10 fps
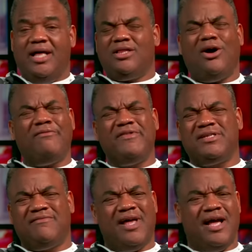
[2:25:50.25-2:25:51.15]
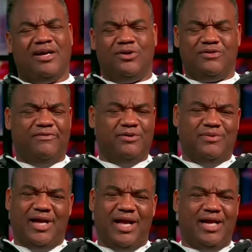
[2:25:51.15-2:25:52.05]
The offensive line coach, first
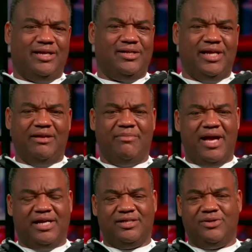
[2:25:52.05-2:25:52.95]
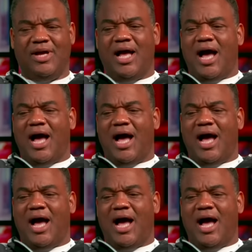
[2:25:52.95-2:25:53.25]
one I had there, Dave Magazu,